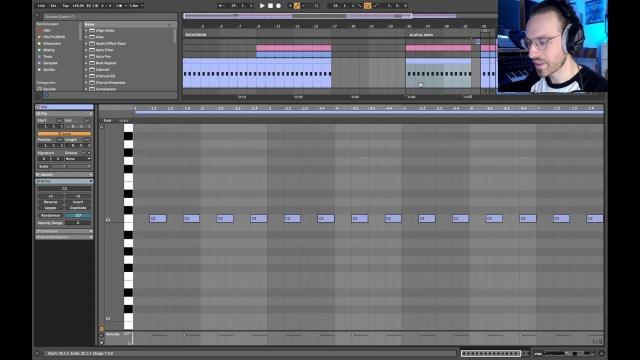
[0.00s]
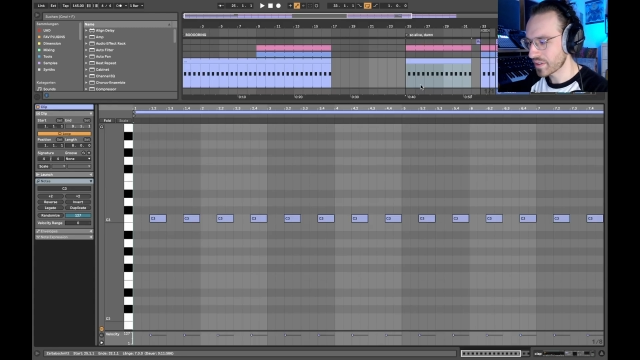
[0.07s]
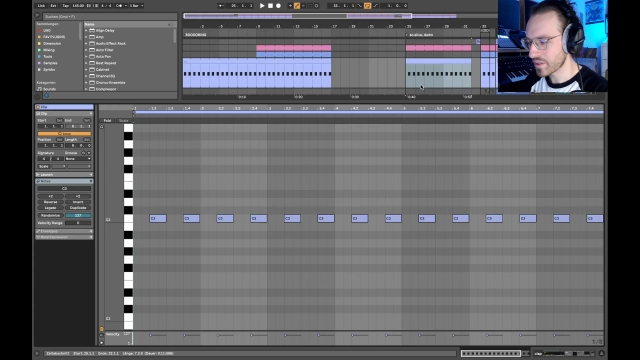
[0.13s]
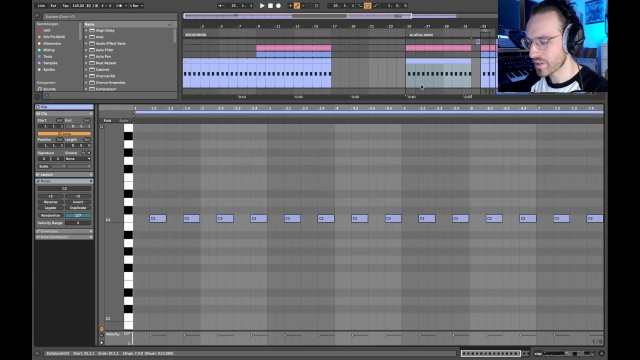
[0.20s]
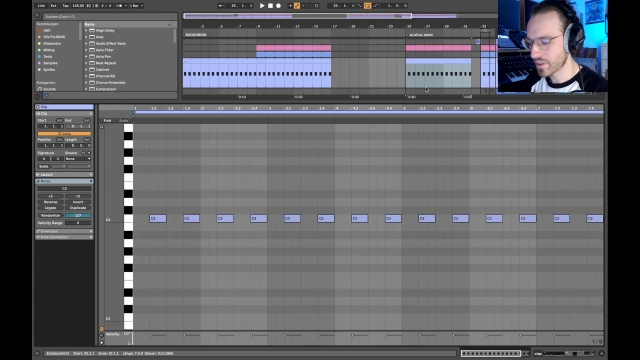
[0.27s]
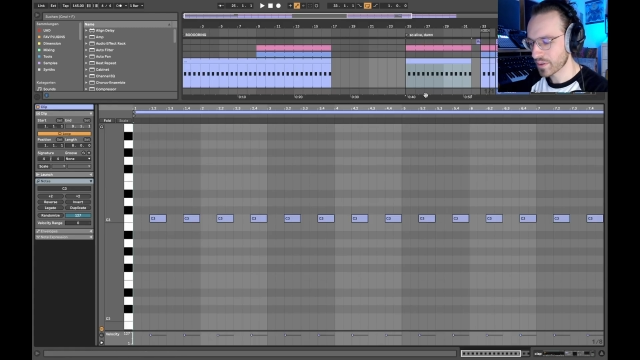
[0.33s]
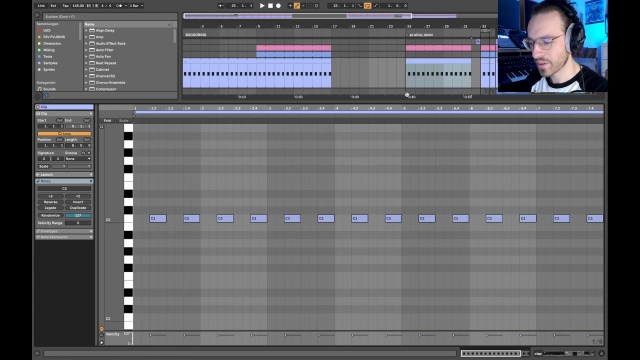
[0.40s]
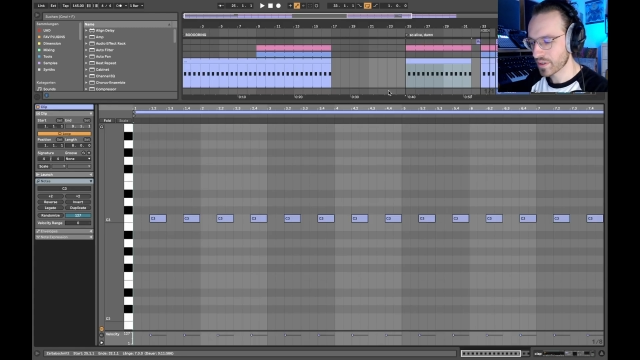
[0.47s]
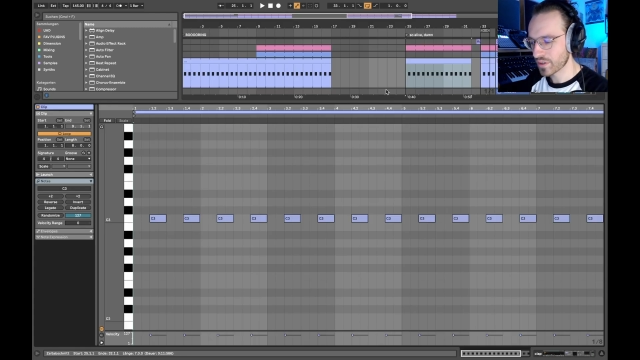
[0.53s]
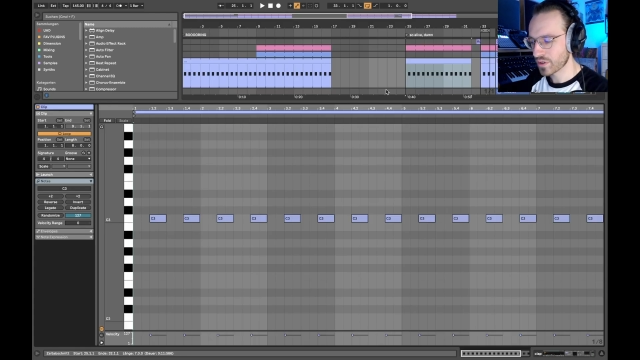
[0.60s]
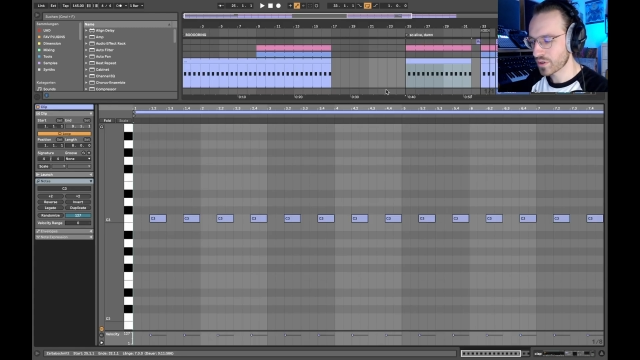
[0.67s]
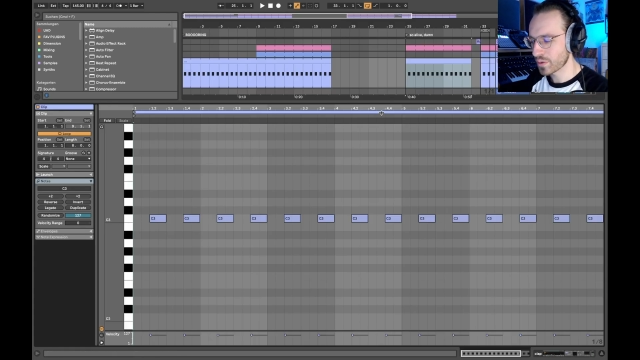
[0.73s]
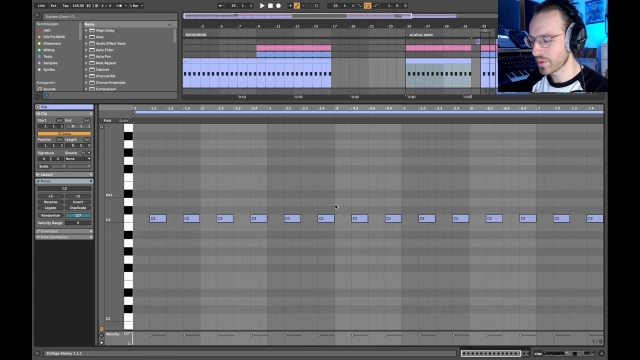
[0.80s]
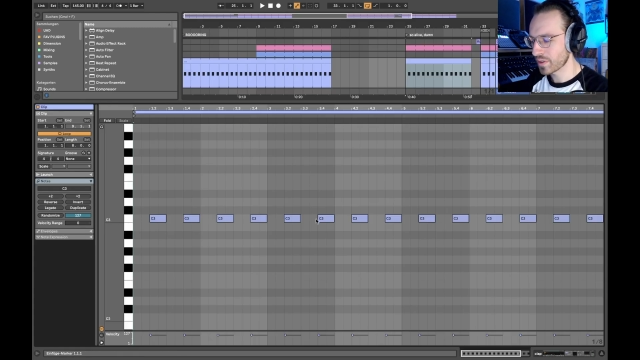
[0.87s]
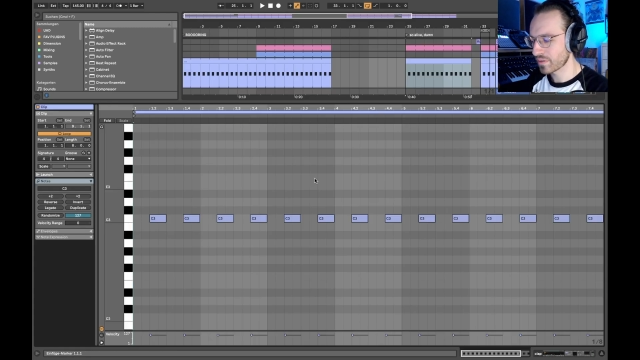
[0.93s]
So the
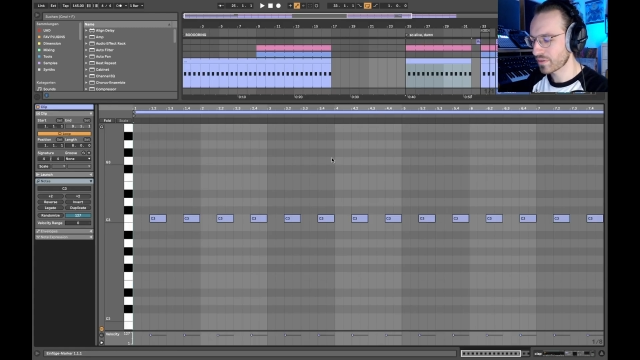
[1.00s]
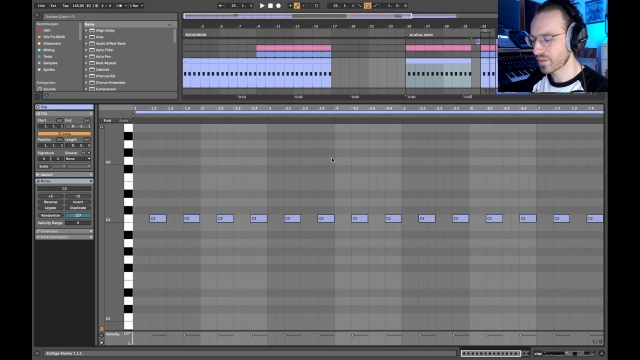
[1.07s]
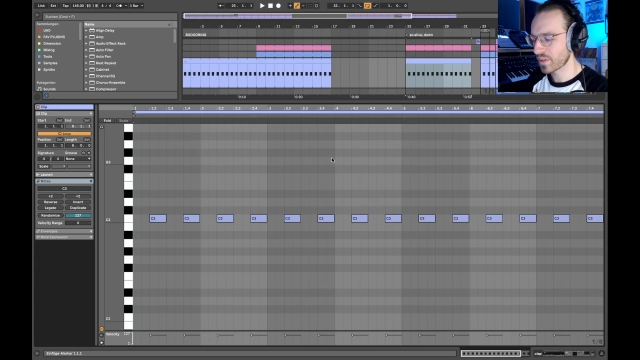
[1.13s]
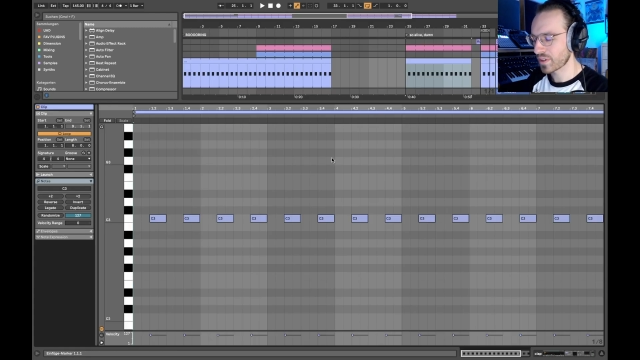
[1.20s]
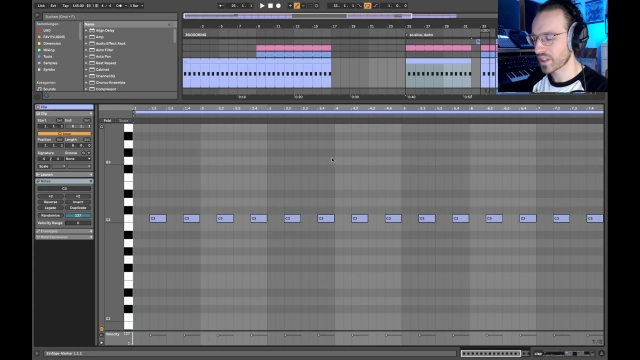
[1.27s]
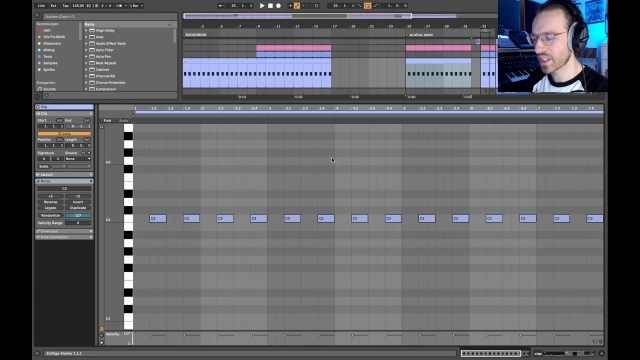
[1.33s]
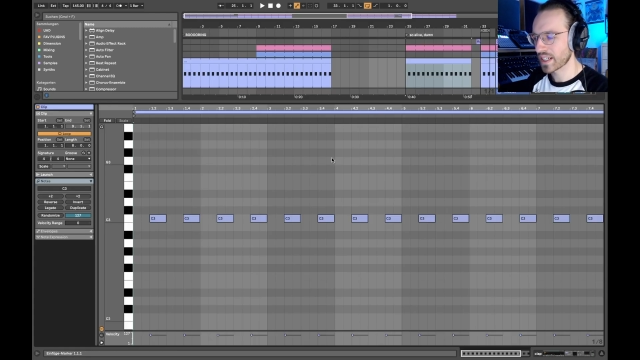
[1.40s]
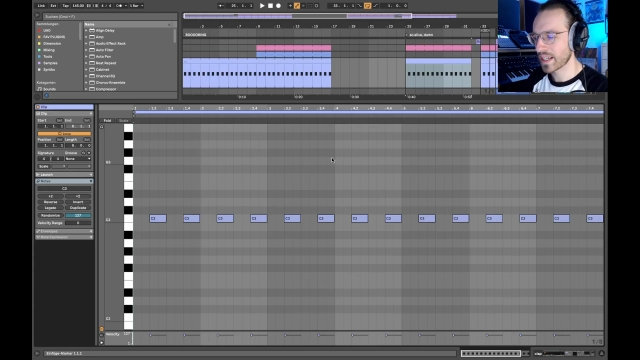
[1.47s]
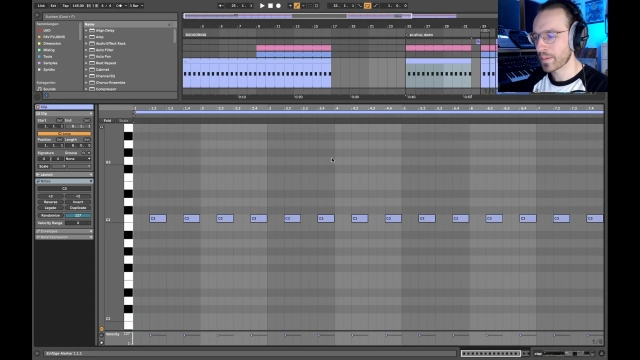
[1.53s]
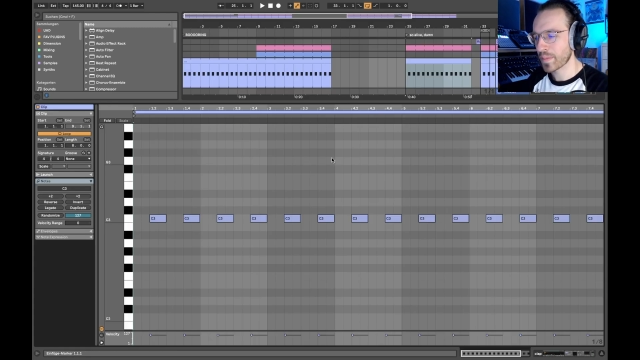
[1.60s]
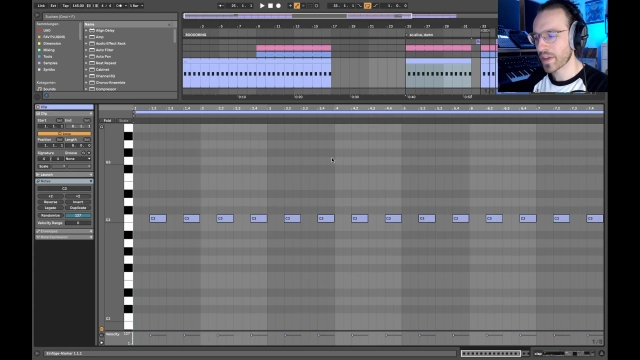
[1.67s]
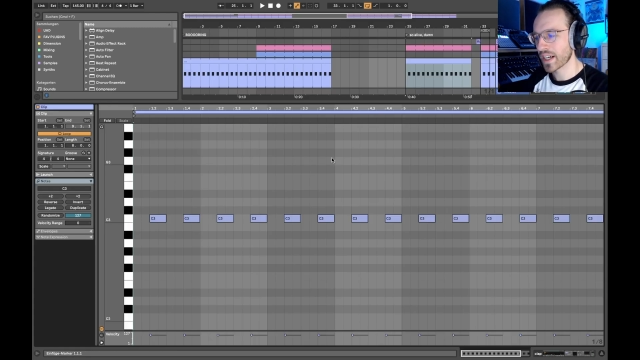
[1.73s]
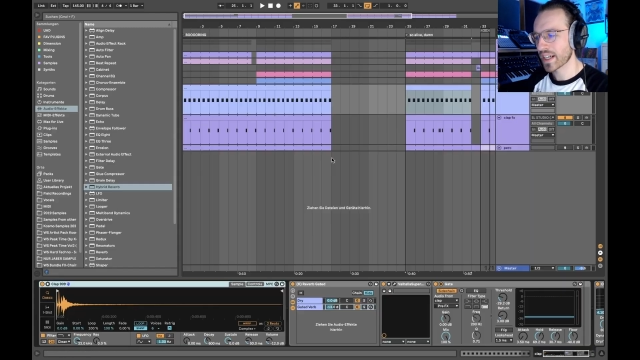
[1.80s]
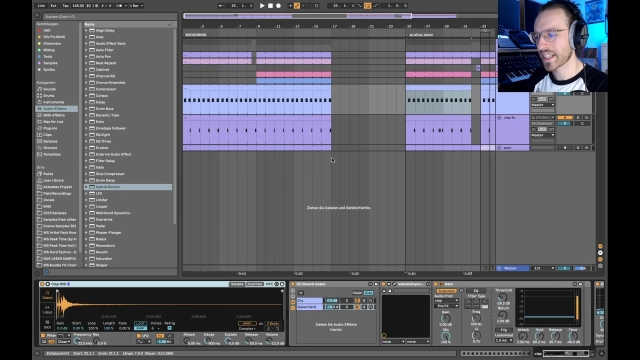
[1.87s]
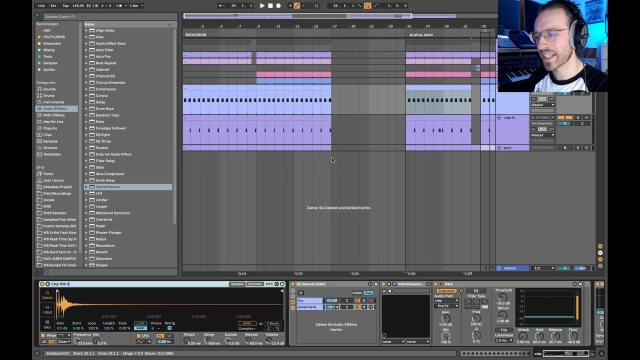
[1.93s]
2 and 4 clap,
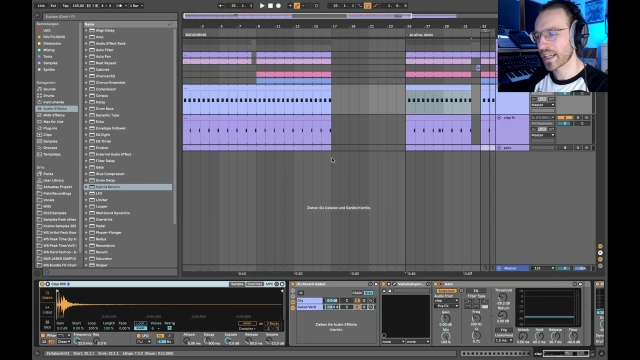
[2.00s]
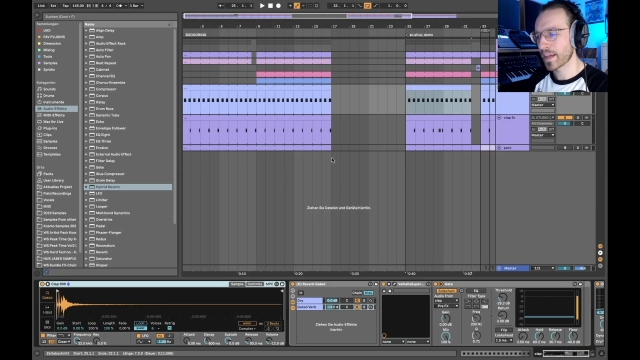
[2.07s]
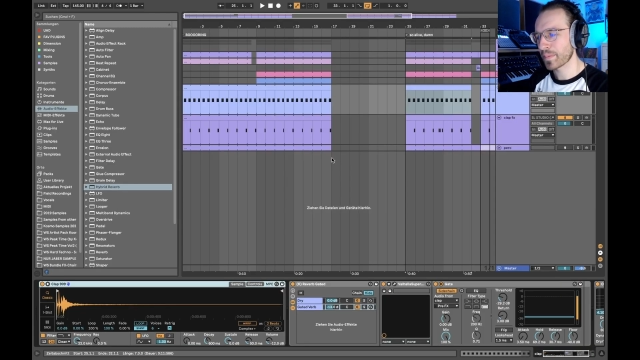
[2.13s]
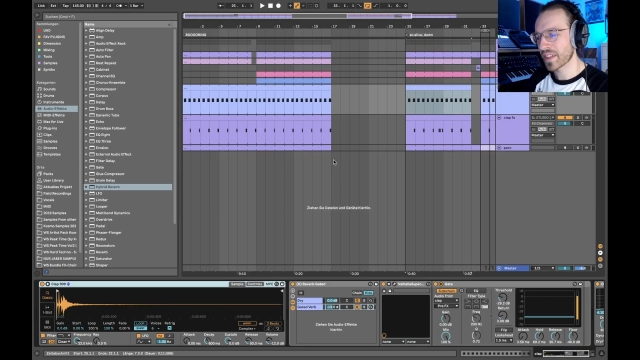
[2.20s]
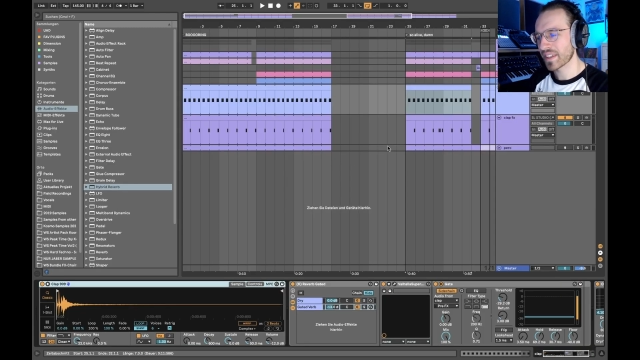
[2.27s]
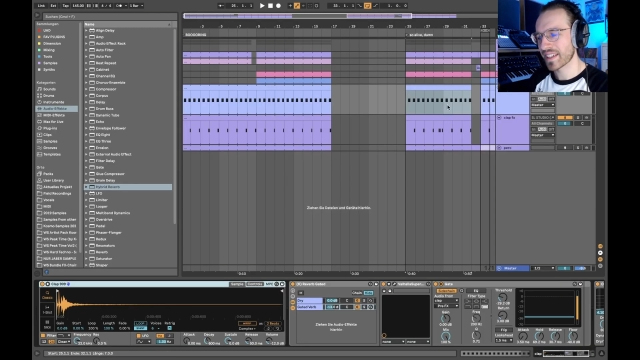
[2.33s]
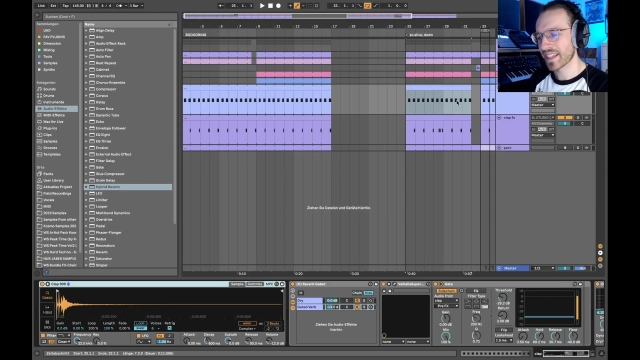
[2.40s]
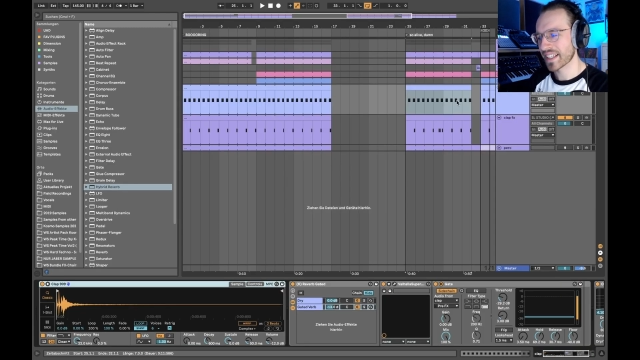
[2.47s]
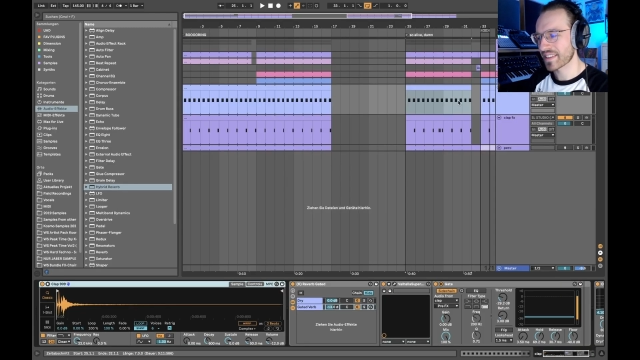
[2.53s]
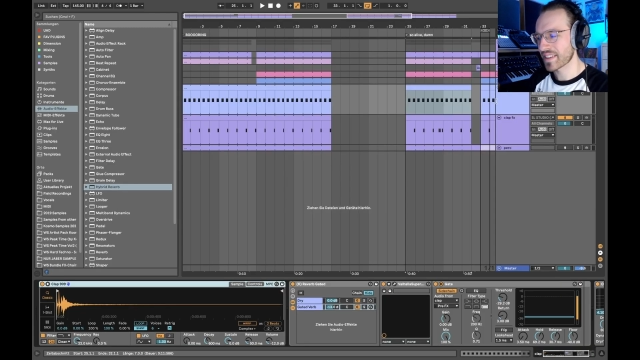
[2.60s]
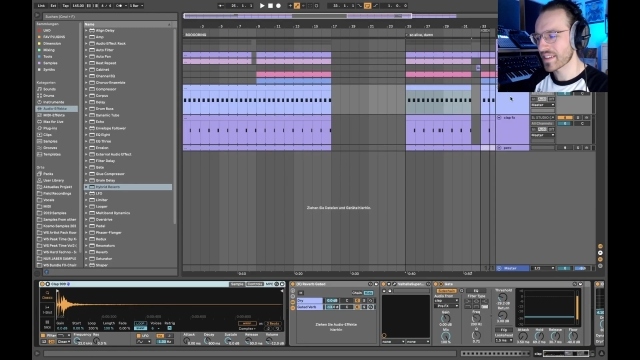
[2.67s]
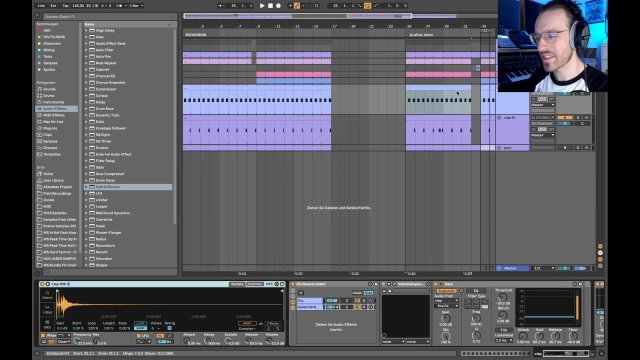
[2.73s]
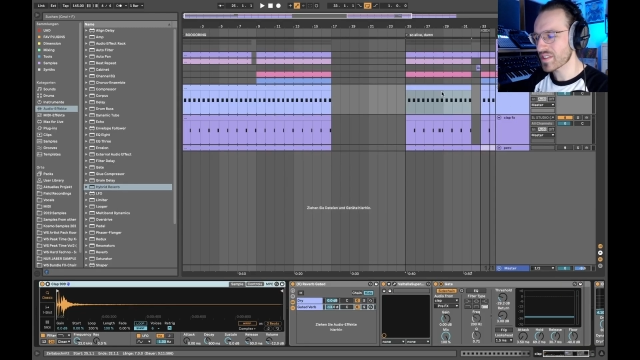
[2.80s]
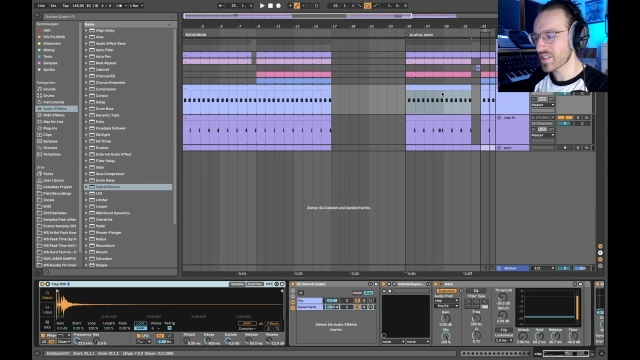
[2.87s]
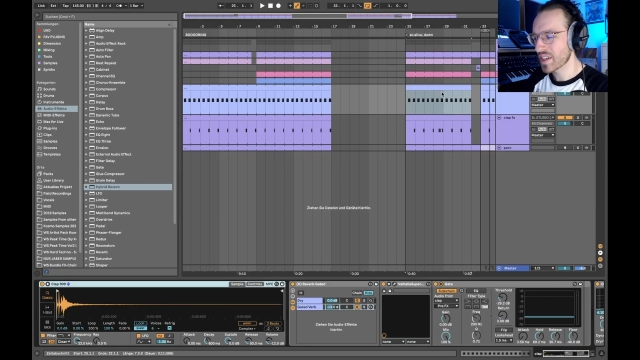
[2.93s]
I kept it like this.